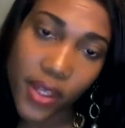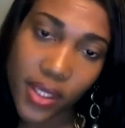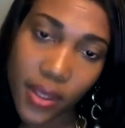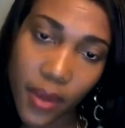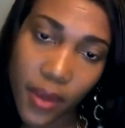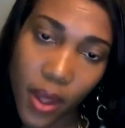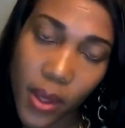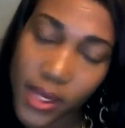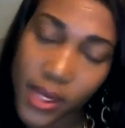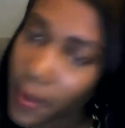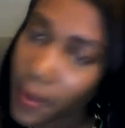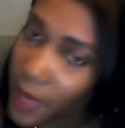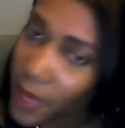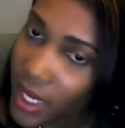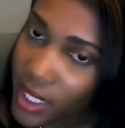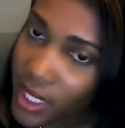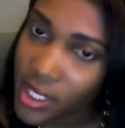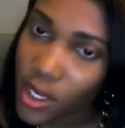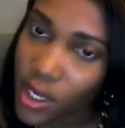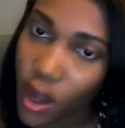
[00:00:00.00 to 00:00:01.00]

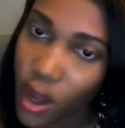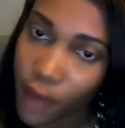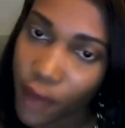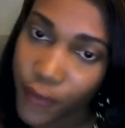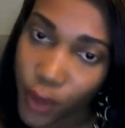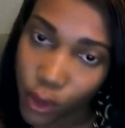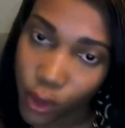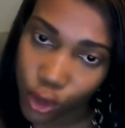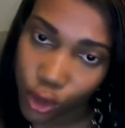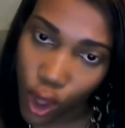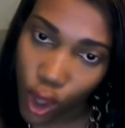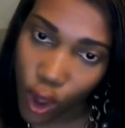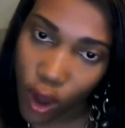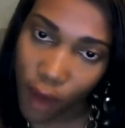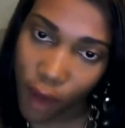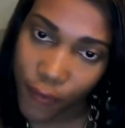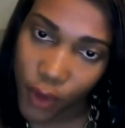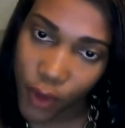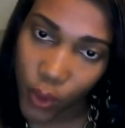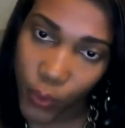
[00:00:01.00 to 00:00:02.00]
accountability of your show,
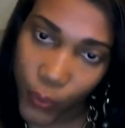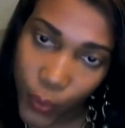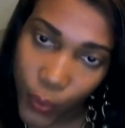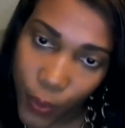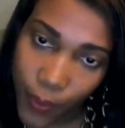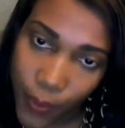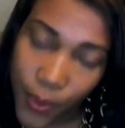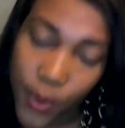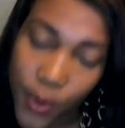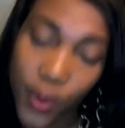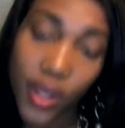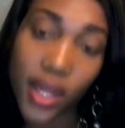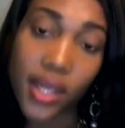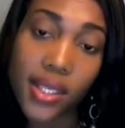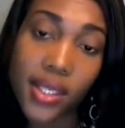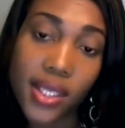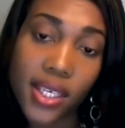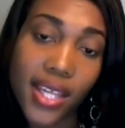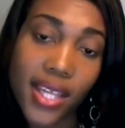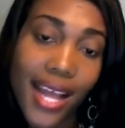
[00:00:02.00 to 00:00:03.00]
of your group, you're gonna
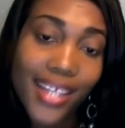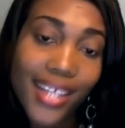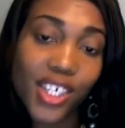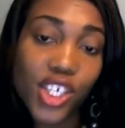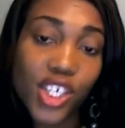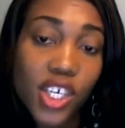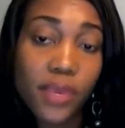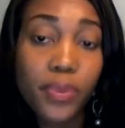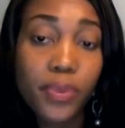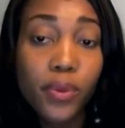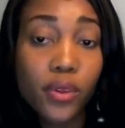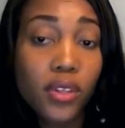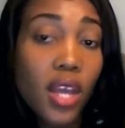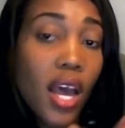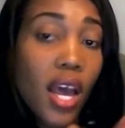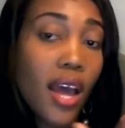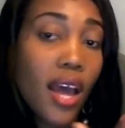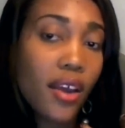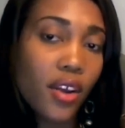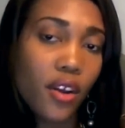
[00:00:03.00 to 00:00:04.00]
see that she put
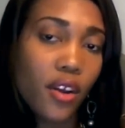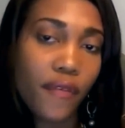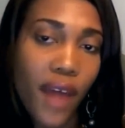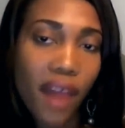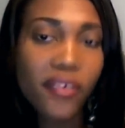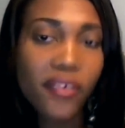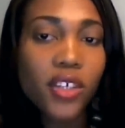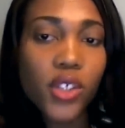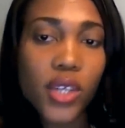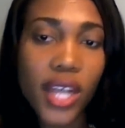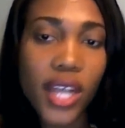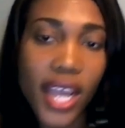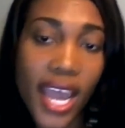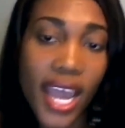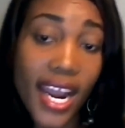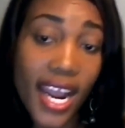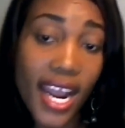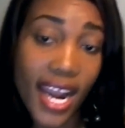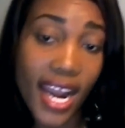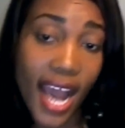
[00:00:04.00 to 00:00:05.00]
500
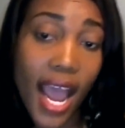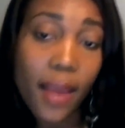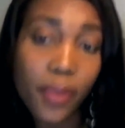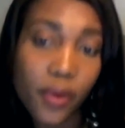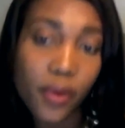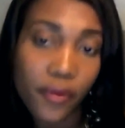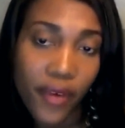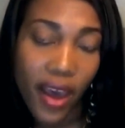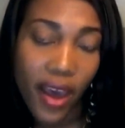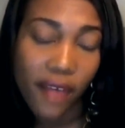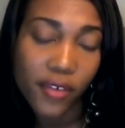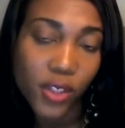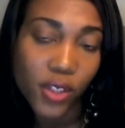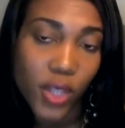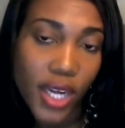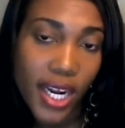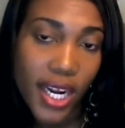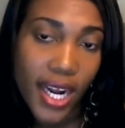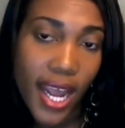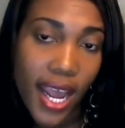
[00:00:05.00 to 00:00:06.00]
ahead and I put
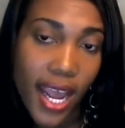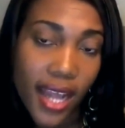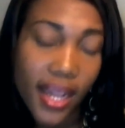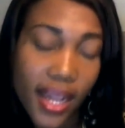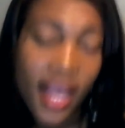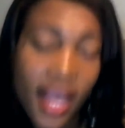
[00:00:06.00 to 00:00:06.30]
500 in head.